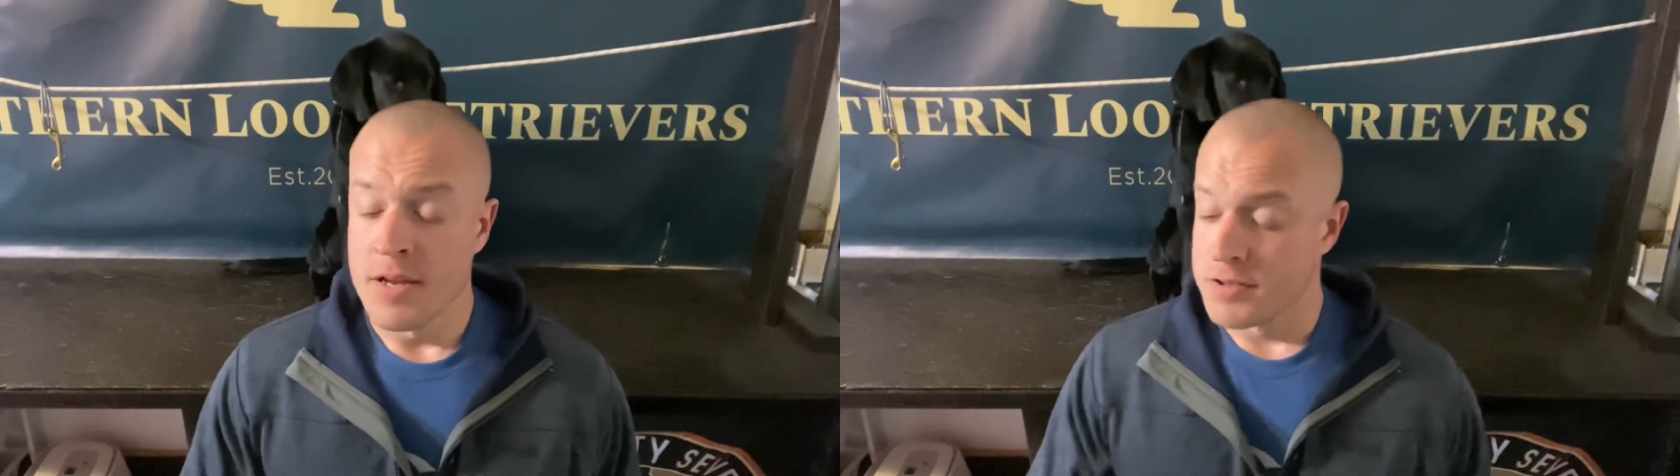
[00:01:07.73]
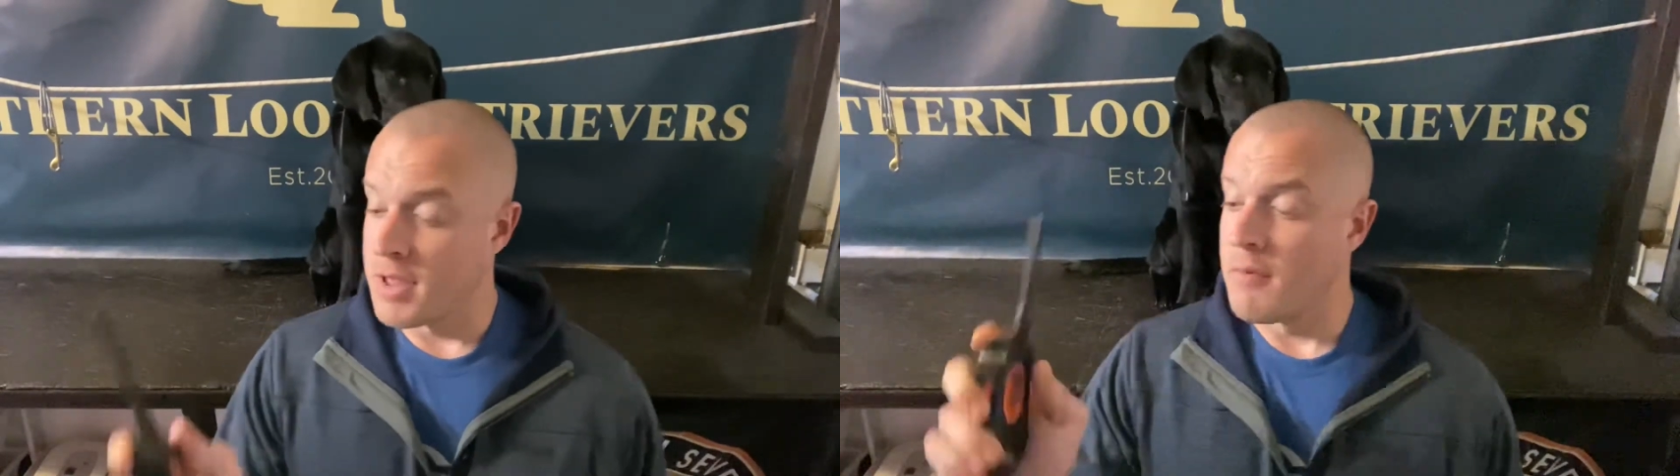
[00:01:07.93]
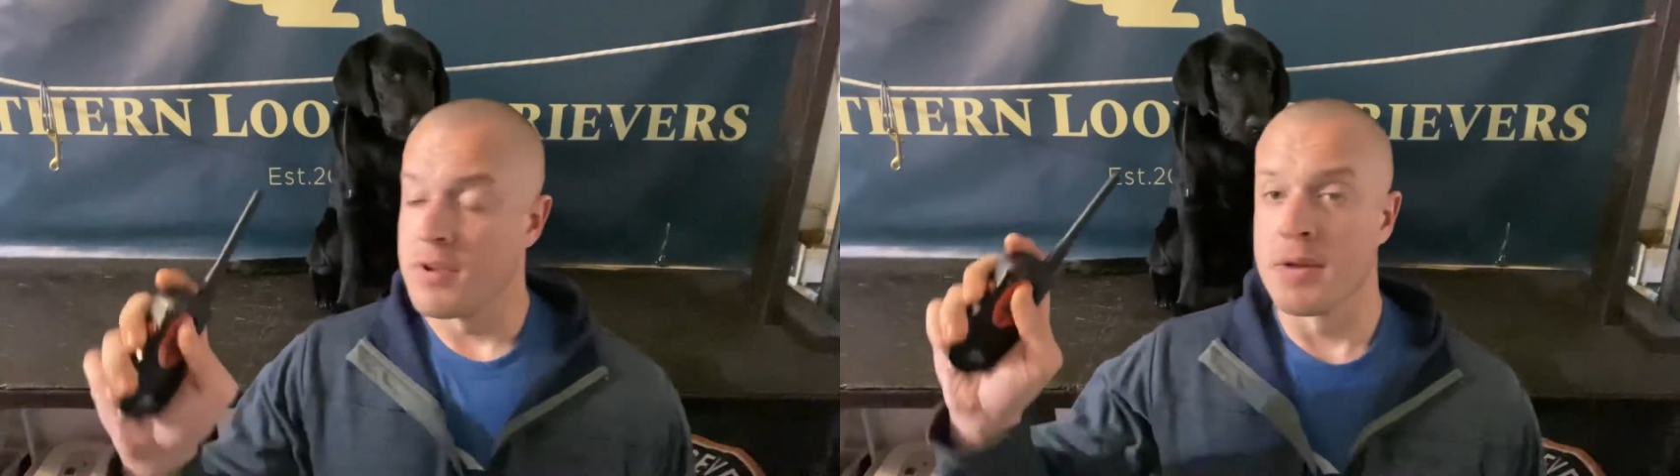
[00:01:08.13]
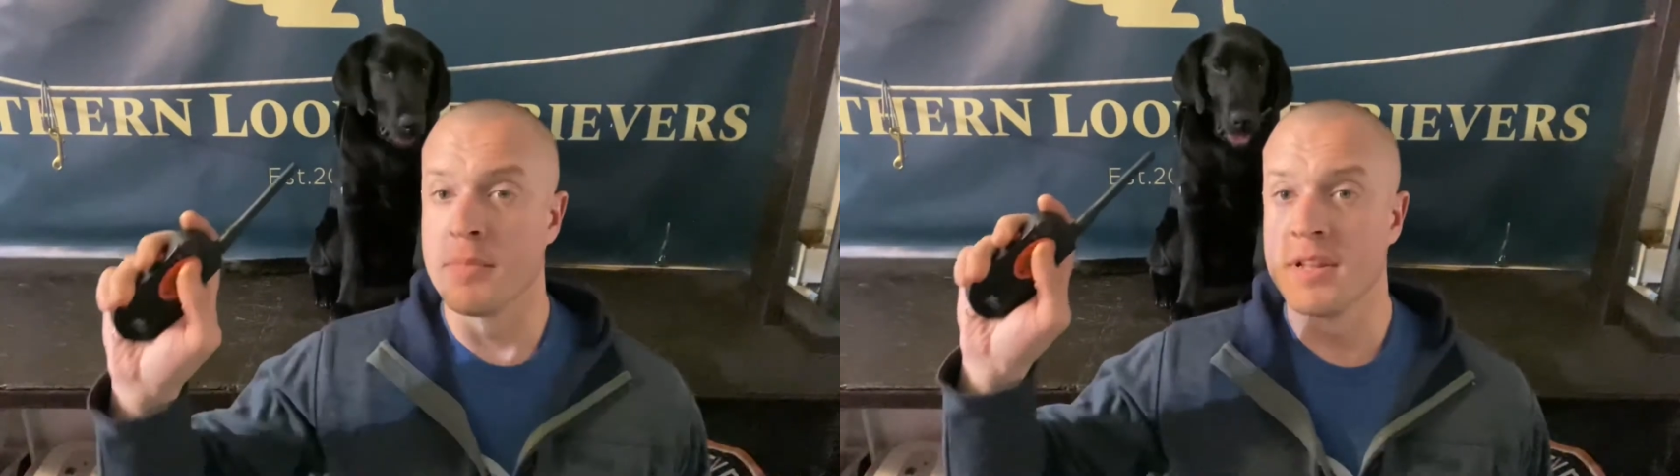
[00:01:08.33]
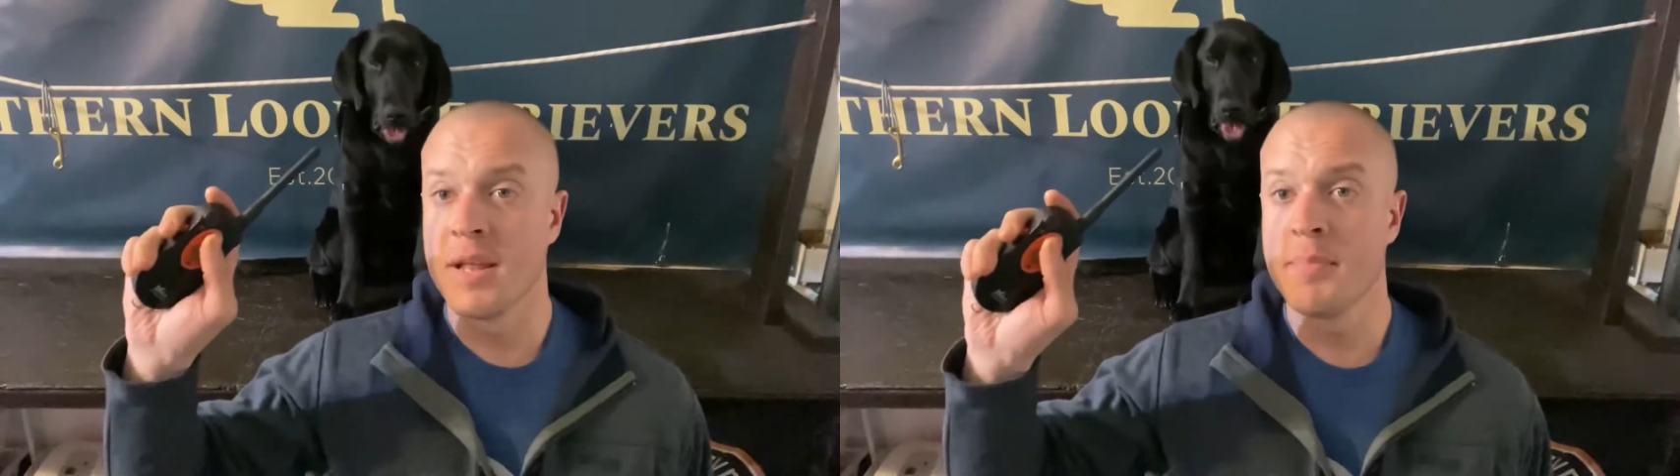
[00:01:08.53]
so that we can
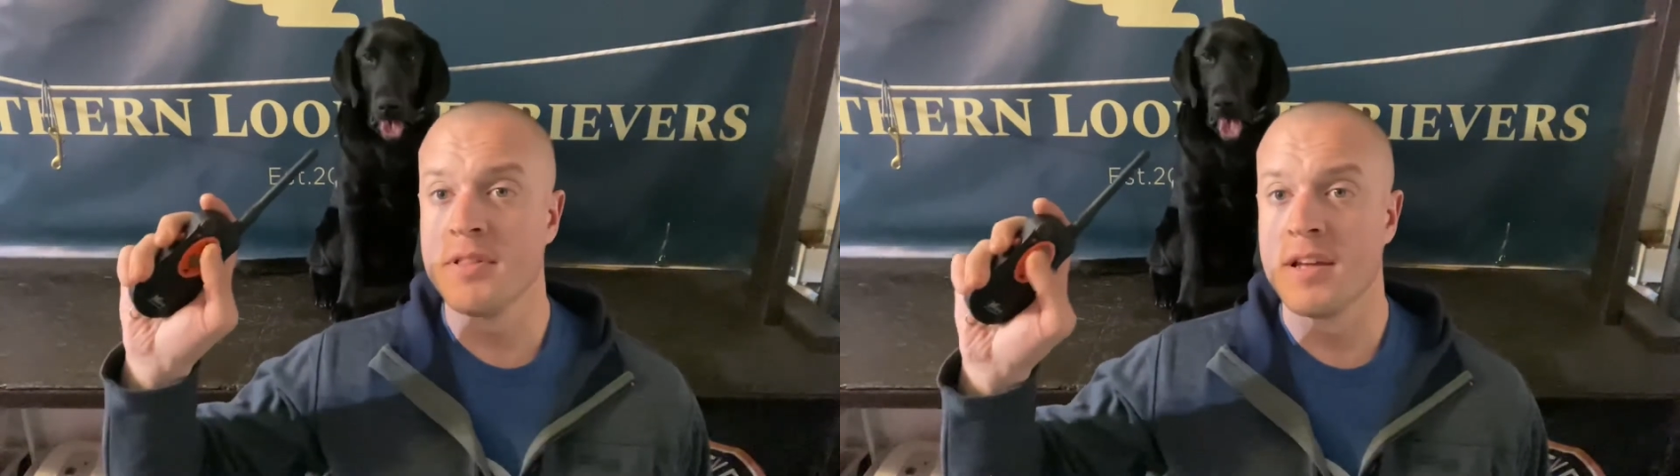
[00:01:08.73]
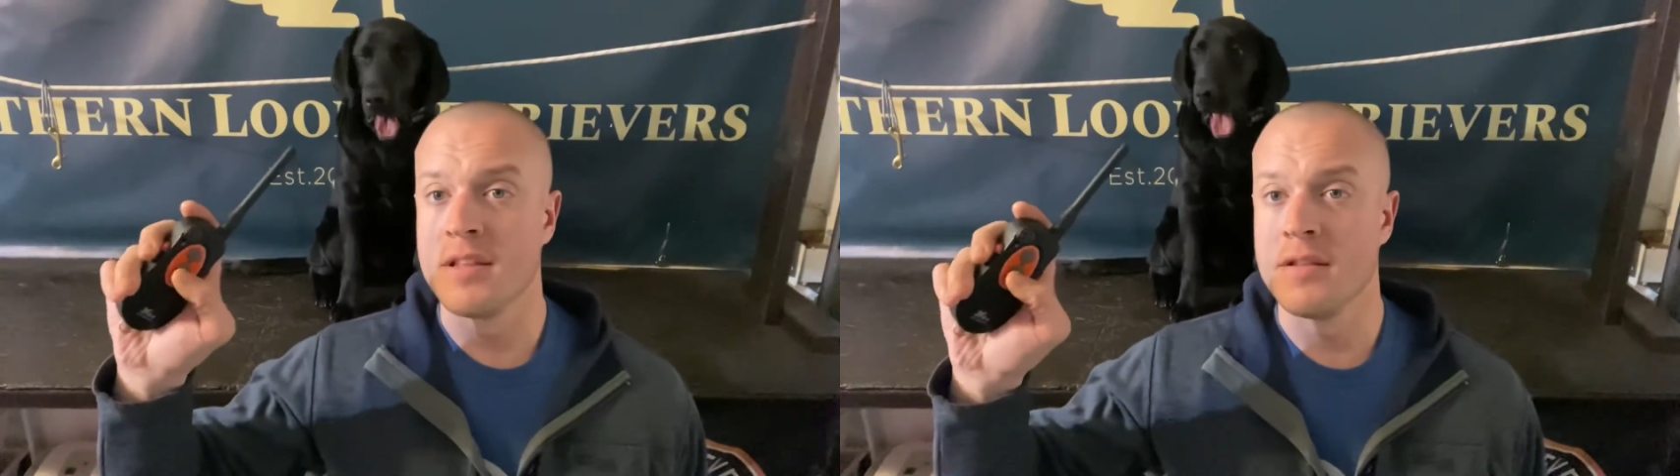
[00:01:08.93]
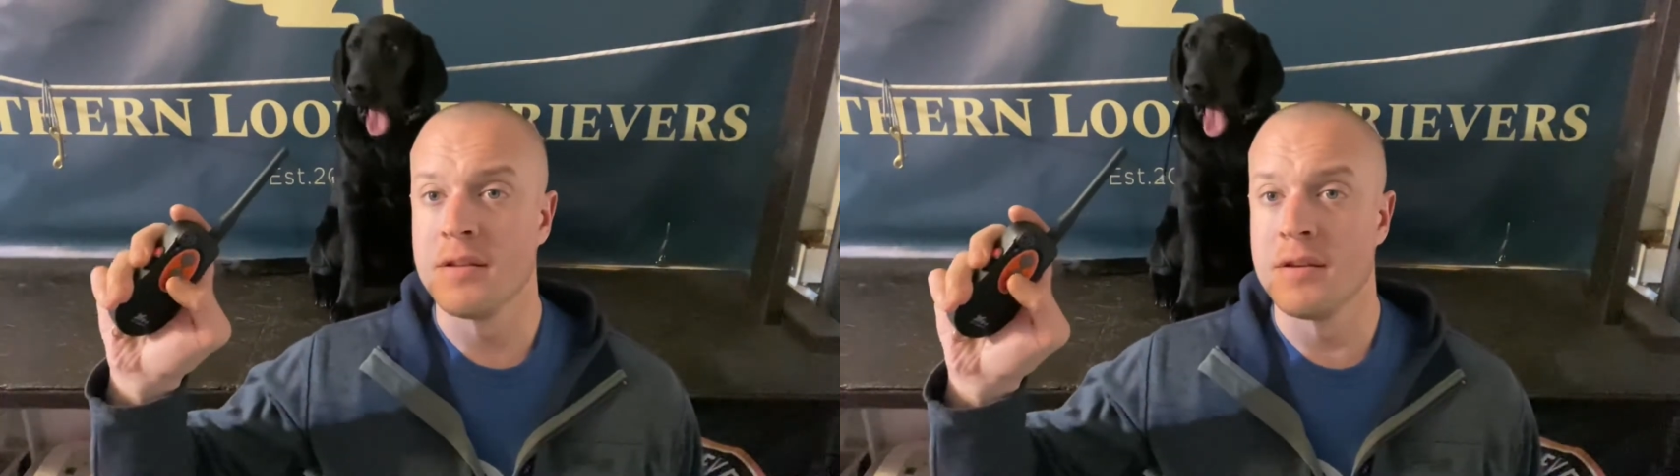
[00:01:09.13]
manipulate